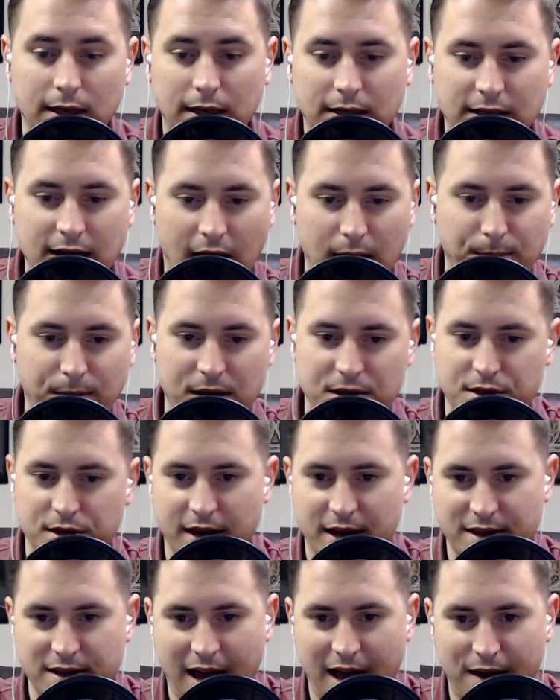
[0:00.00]
God bless you
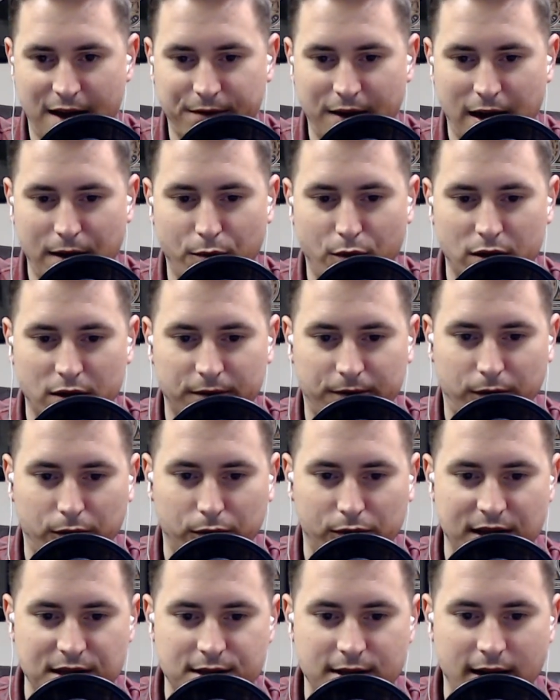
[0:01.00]
guys. Have a wonderful
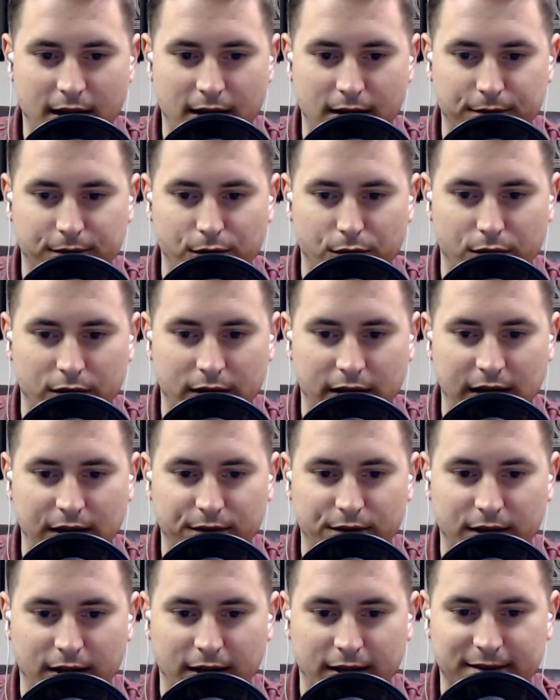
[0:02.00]
rest of your evening.